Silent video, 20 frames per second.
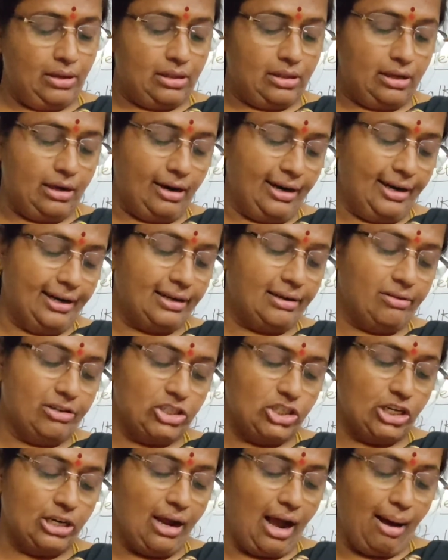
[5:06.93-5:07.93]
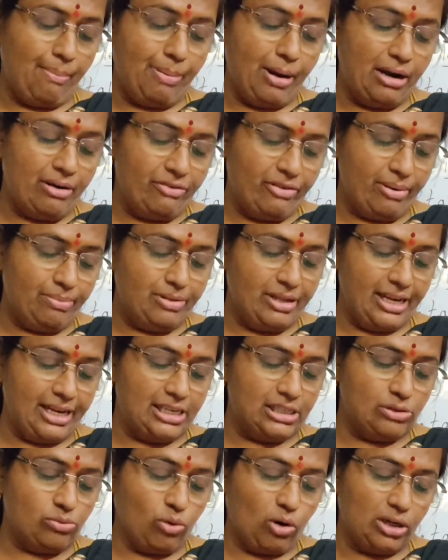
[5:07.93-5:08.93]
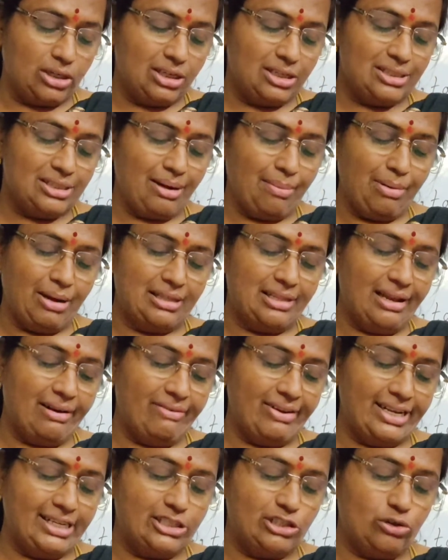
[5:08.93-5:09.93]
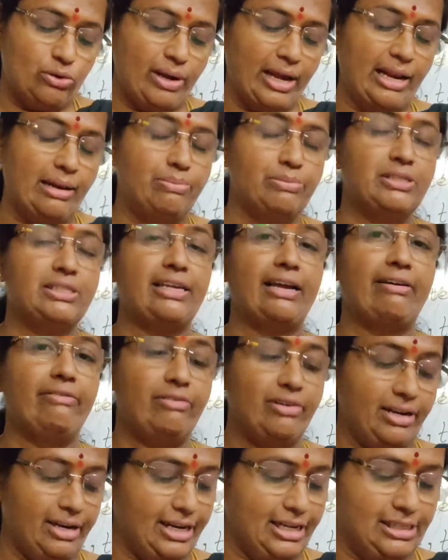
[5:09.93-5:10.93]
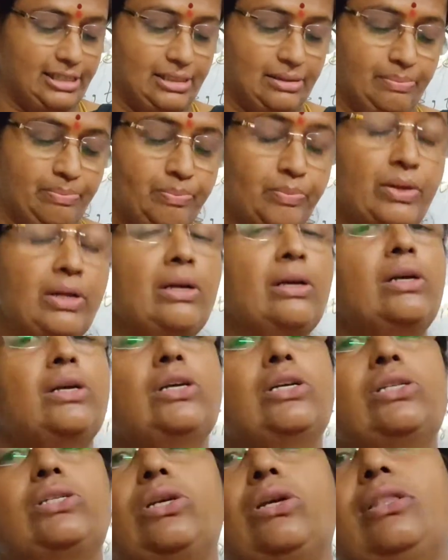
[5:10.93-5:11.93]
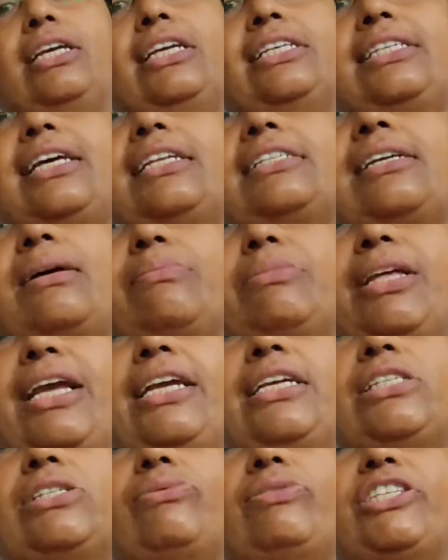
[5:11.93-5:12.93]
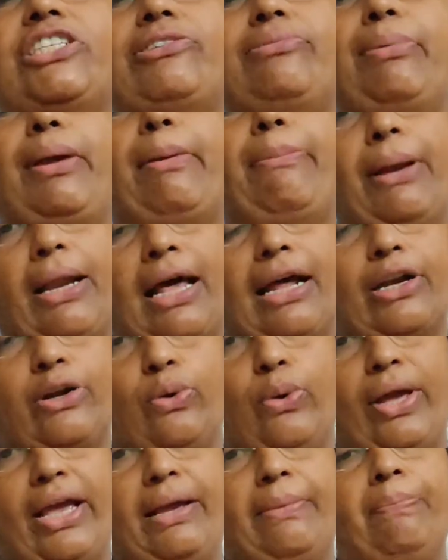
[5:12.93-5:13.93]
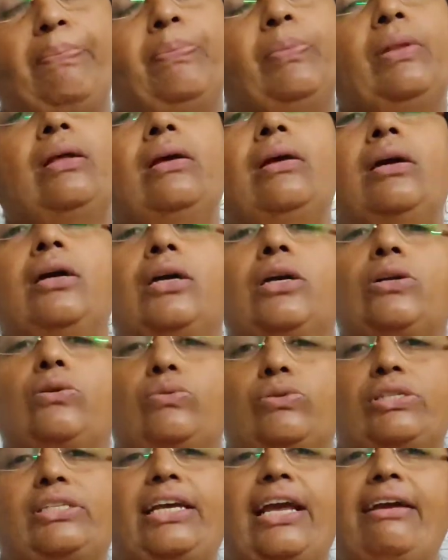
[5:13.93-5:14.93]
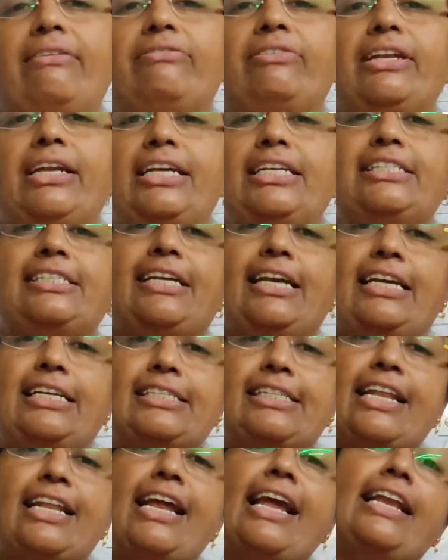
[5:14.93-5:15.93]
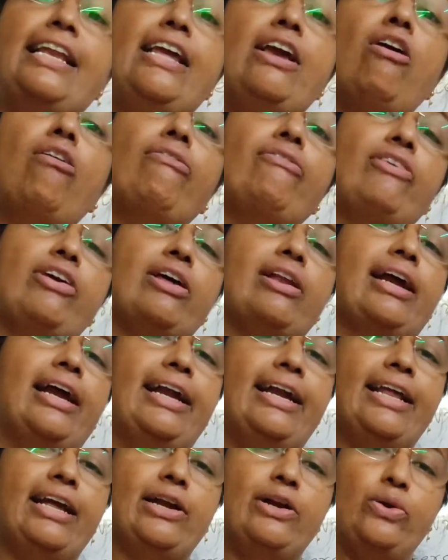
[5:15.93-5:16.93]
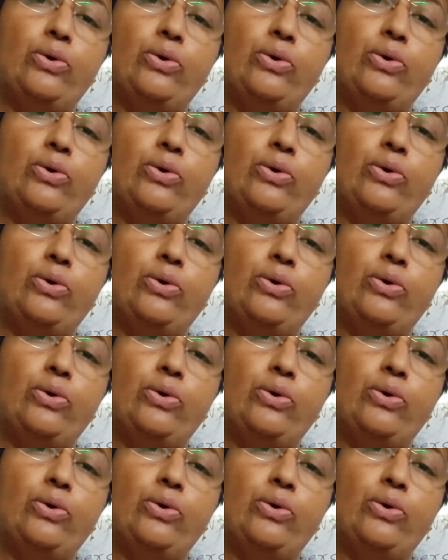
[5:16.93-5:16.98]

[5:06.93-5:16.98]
Third question, apart from these, what are some other ways to help save trees? So these are some things which people are doing to save trees. Is there any of your idea?